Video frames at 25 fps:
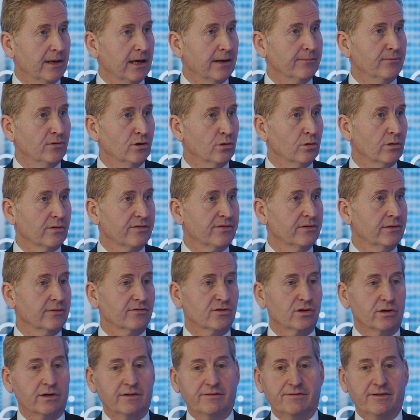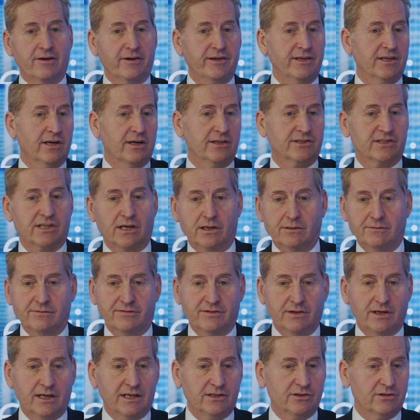up north who've got a very nice home
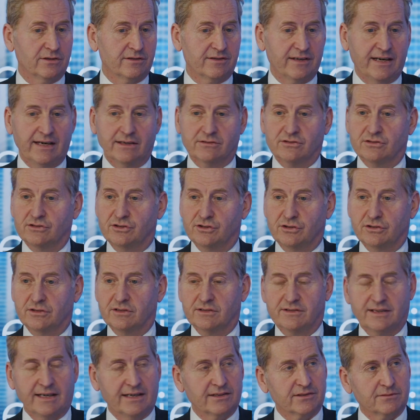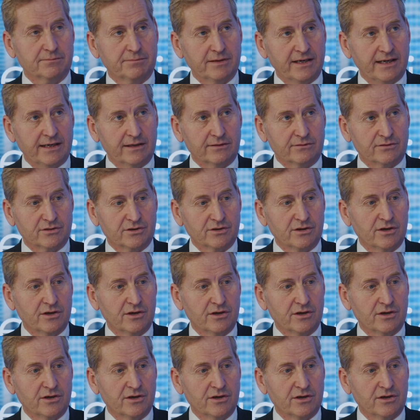for £100,000, £200,000.